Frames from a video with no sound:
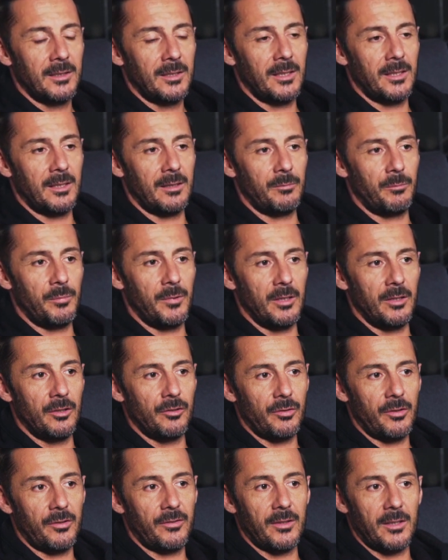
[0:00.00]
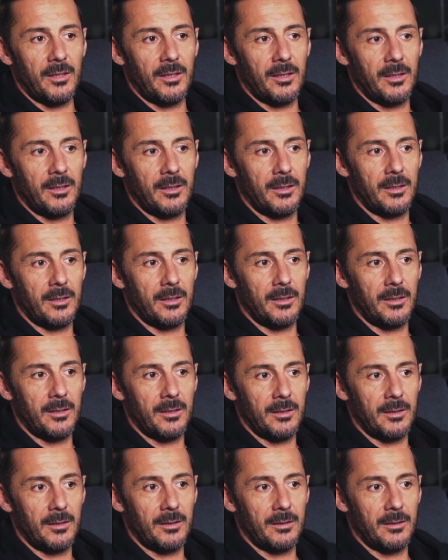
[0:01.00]
and be interesting.
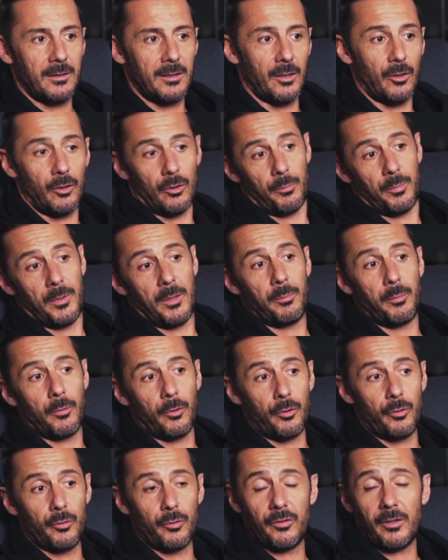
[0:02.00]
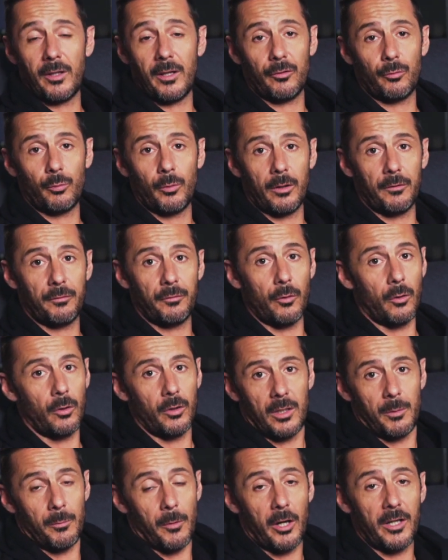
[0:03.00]
Uh, a lot of people use it as well for
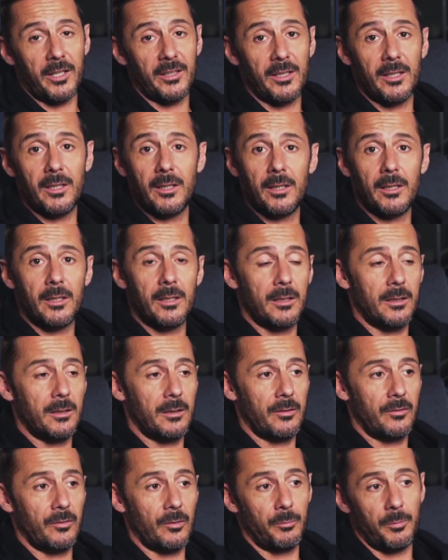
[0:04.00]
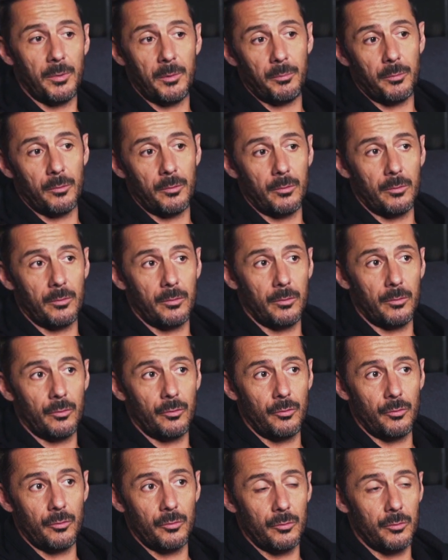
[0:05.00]
only marketing, and uh, some people
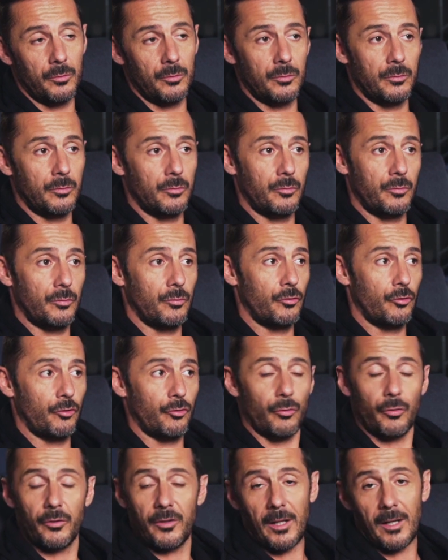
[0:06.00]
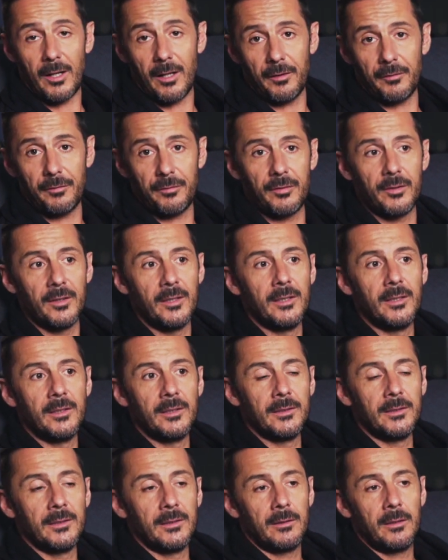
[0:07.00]
do to show their life,
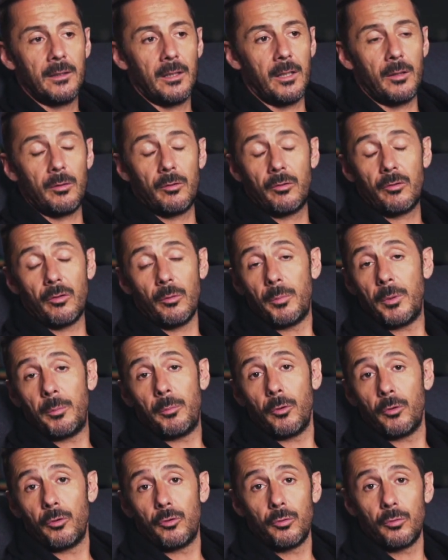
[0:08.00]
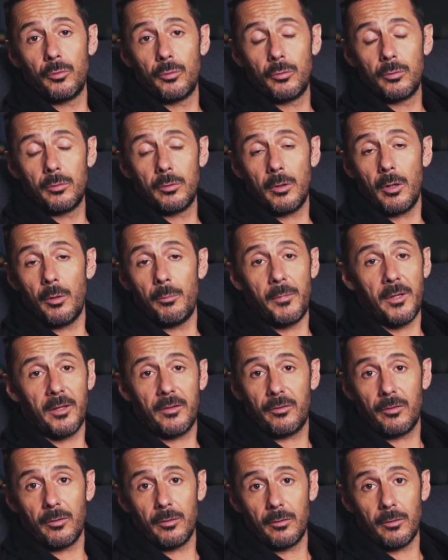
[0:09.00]
and some people do a
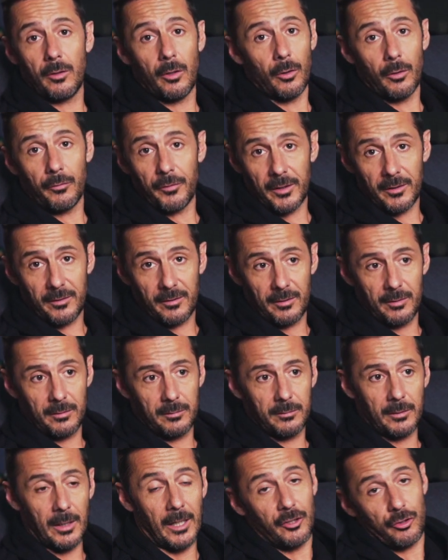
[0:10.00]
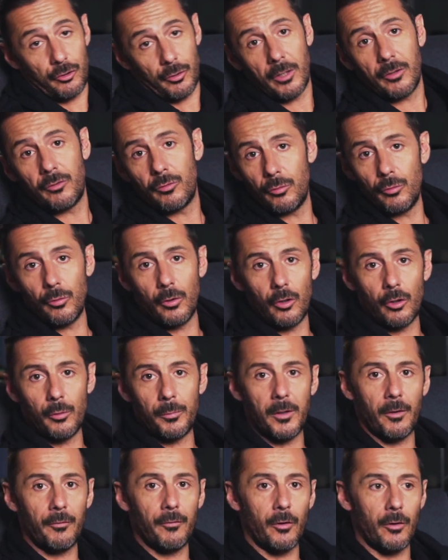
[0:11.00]
mix of all of it. I try to do a little
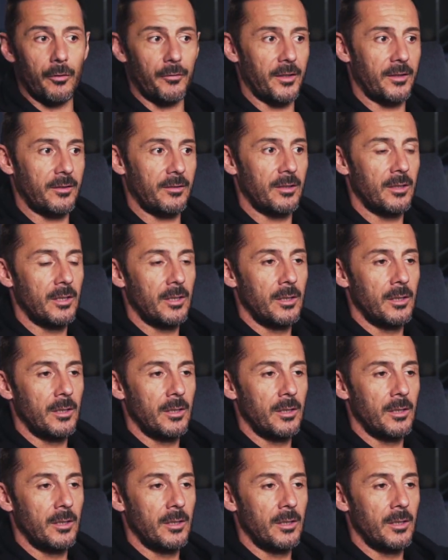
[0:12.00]
bit of all of it.